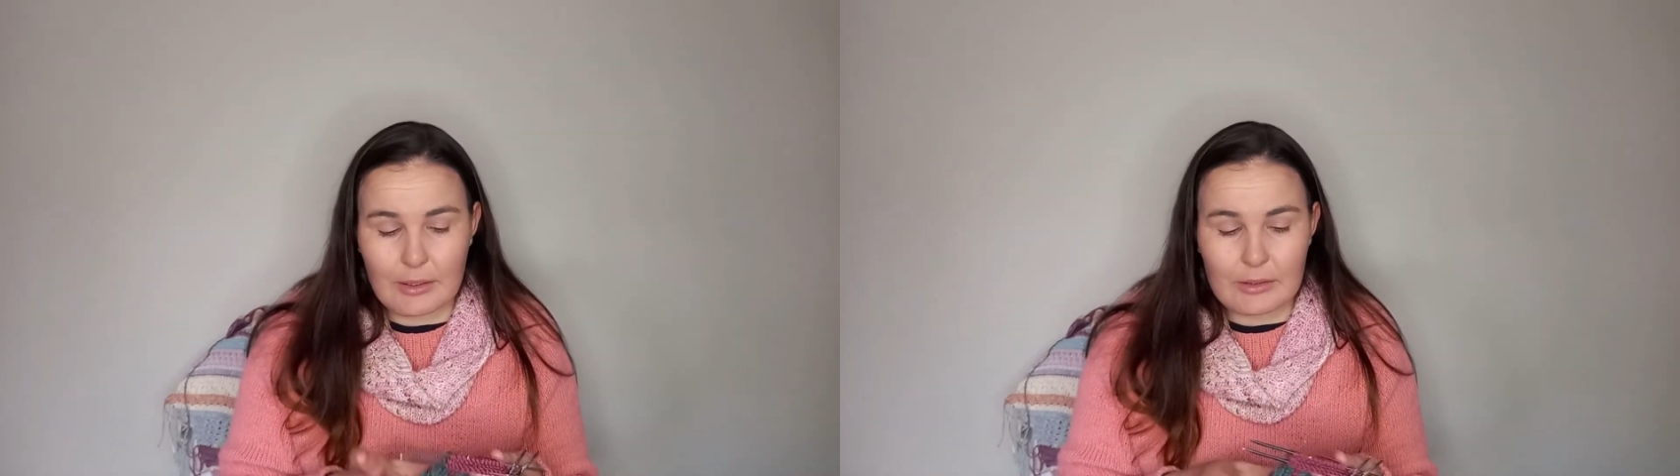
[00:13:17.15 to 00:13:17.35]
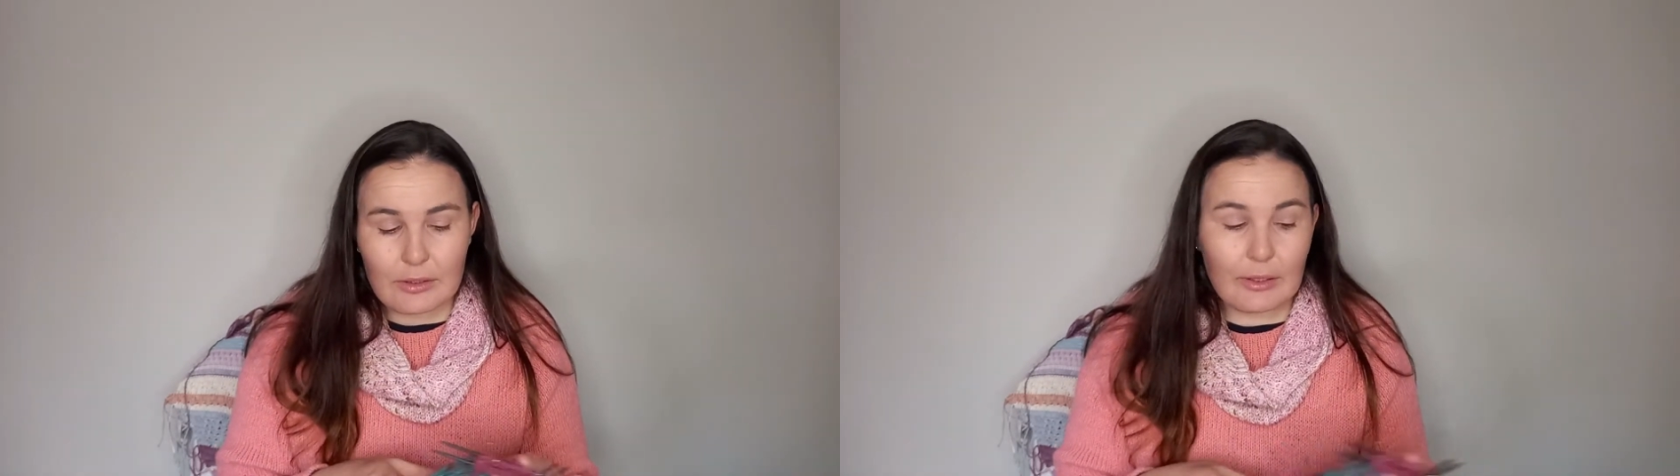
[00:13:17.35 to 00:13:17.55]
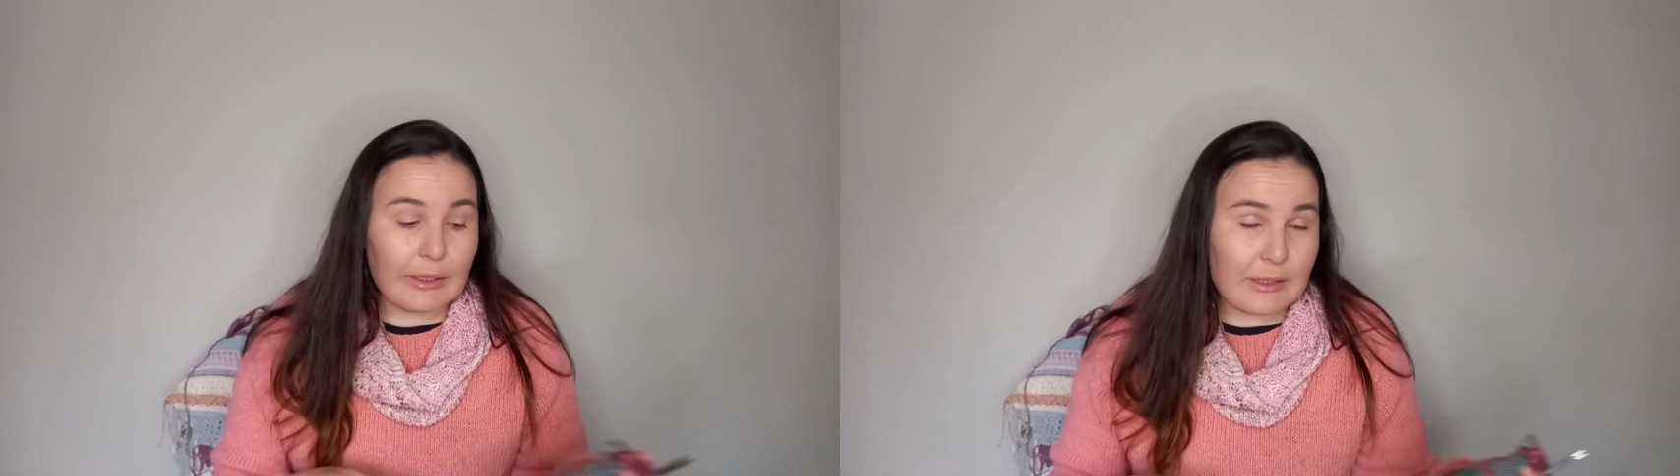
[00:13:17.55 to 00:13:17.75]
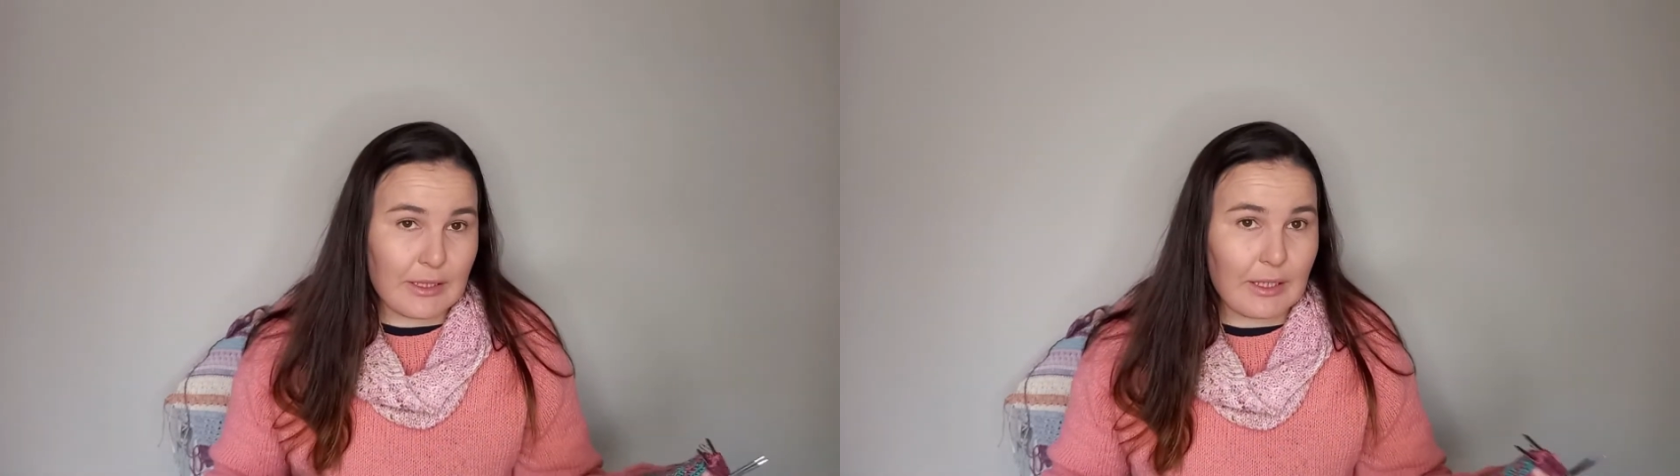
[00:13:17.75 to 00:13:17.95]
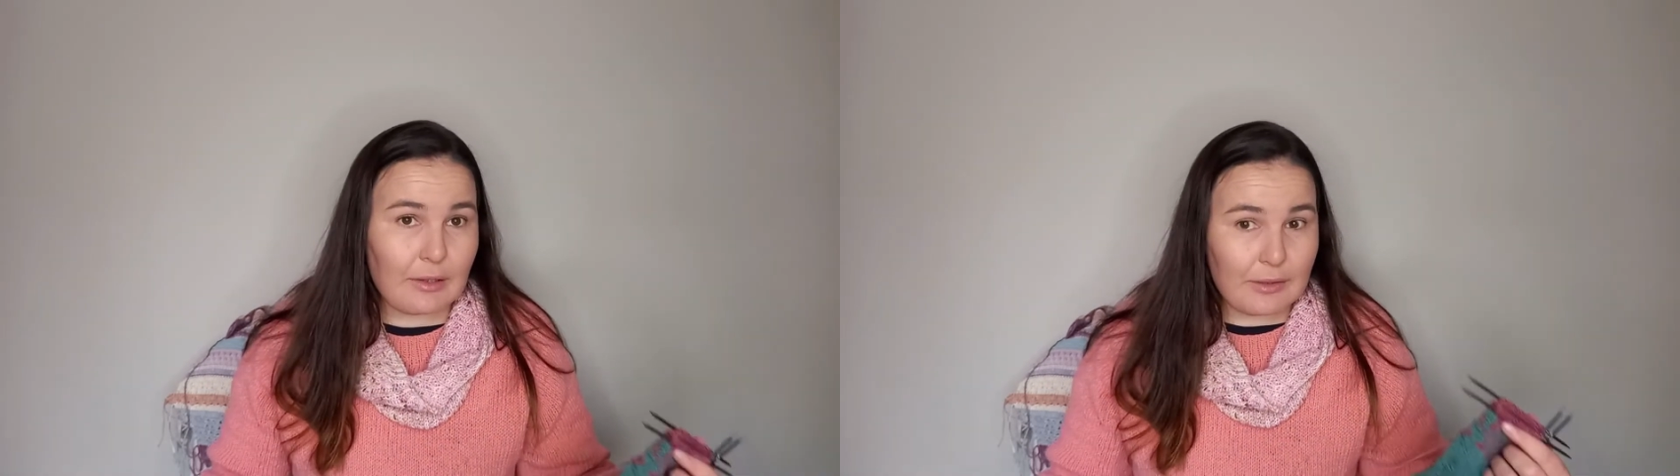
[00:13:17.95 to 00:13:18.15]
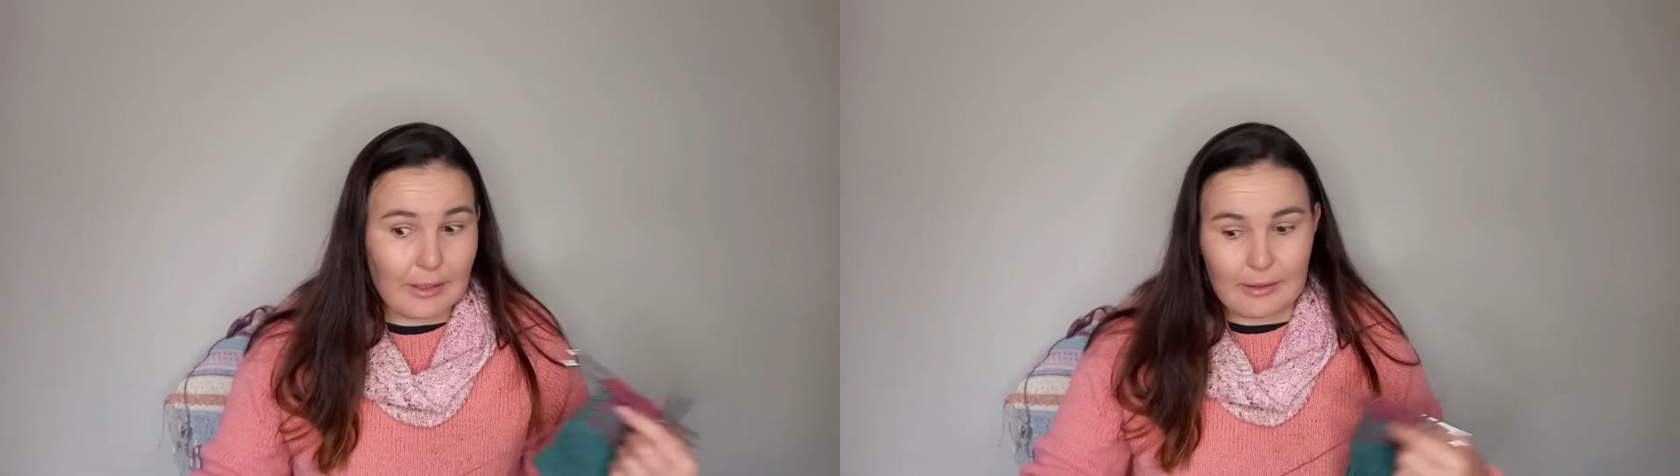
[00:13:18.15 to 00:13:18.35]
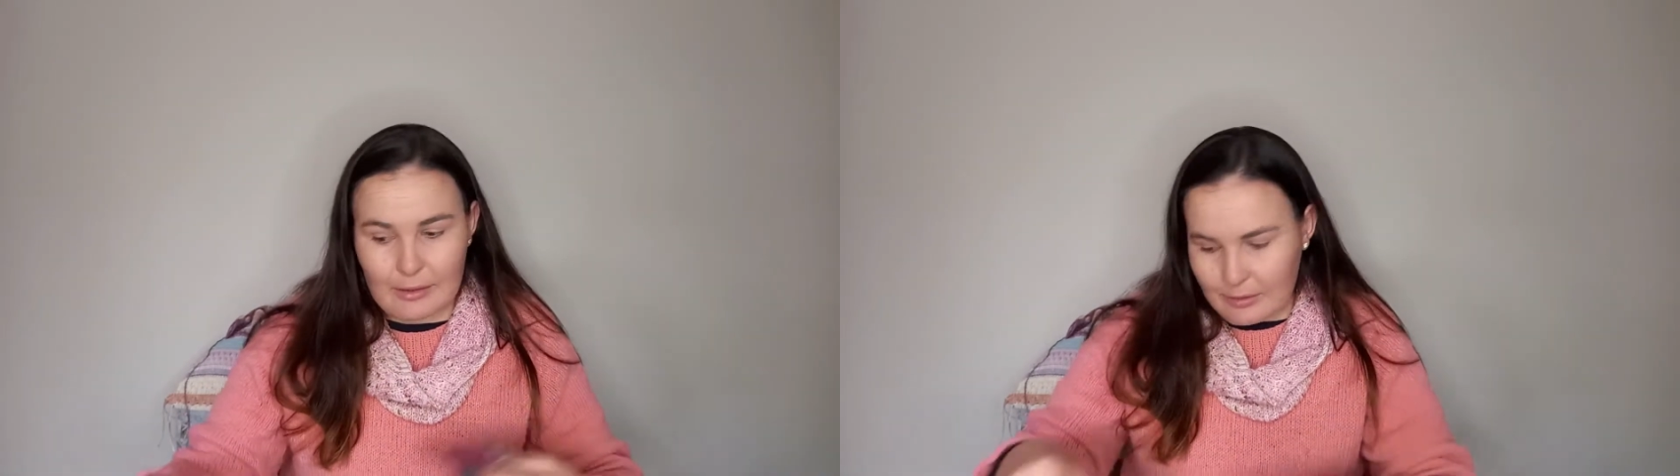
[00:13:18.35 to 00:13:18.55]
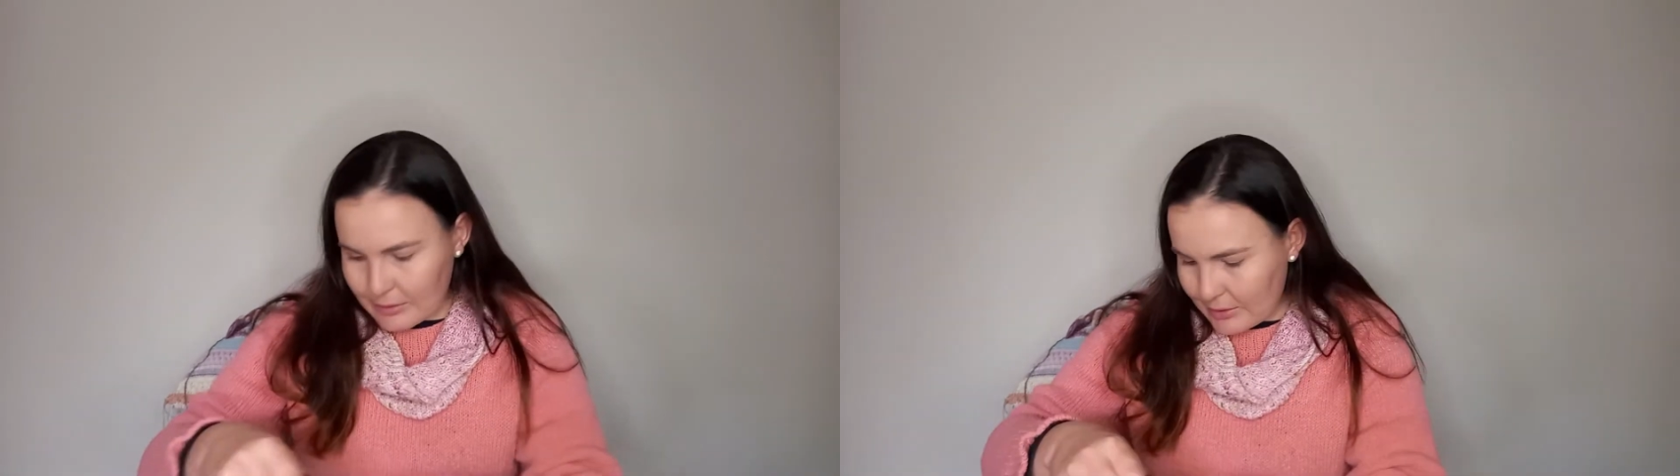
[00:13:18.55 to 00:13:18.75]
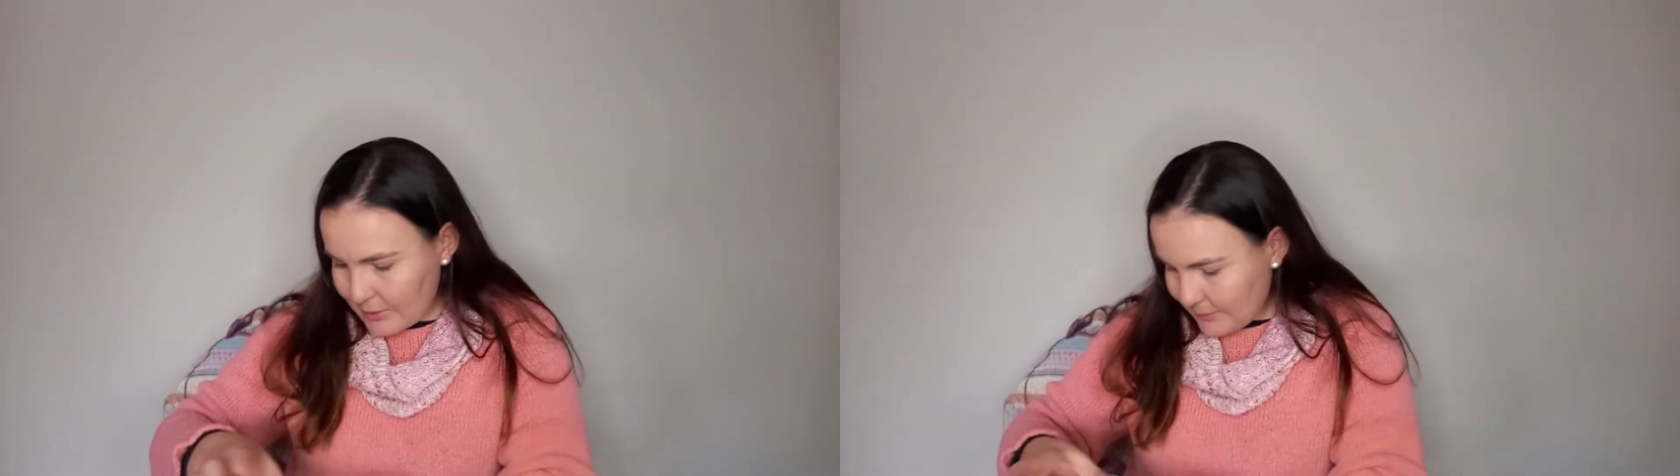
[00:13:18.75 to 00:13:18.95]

So let's see how that goes.